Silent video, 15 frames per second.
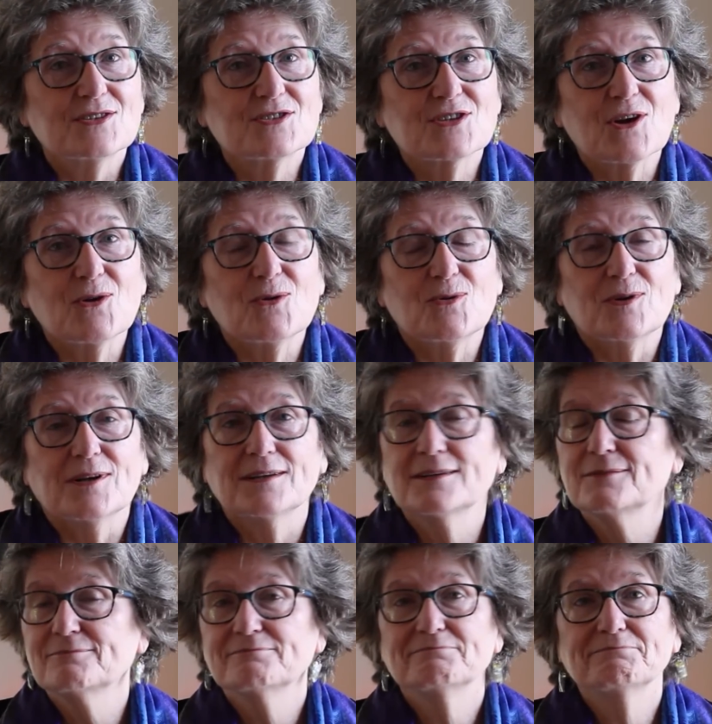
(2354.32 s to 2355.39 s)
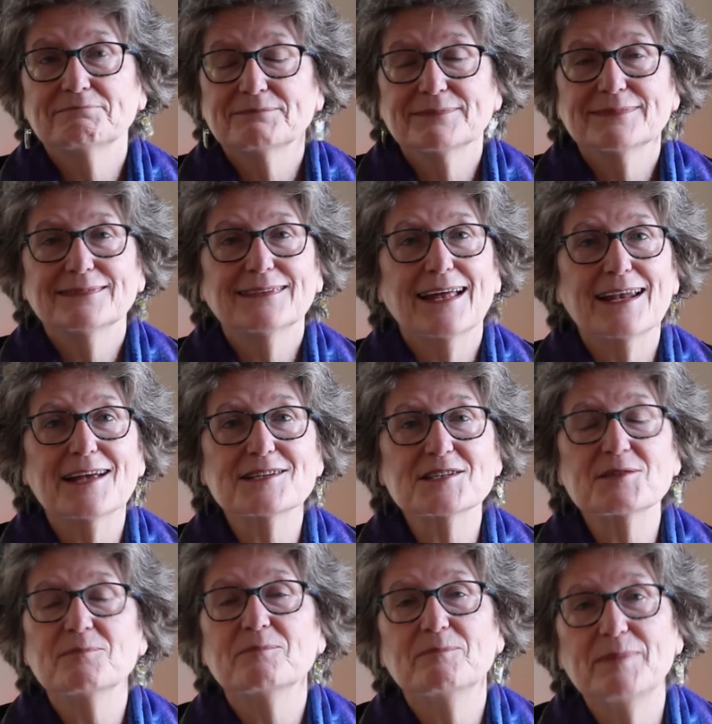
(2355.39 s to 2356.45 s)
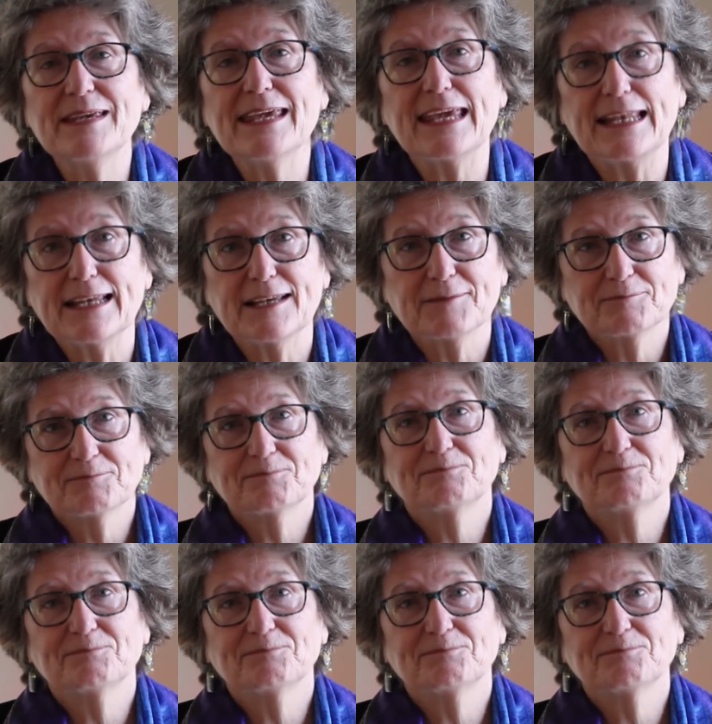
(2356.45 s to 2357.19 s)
So, let us begin.